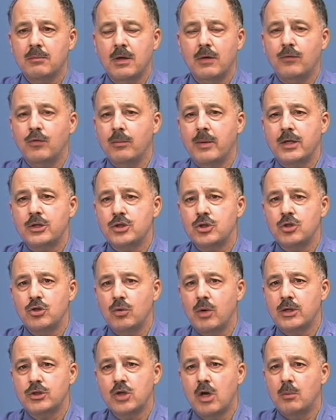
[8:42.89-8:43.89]
information
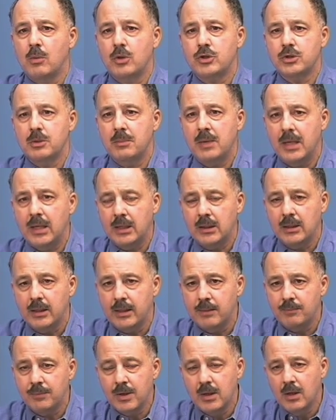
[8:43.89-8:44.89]
to us almost immediately.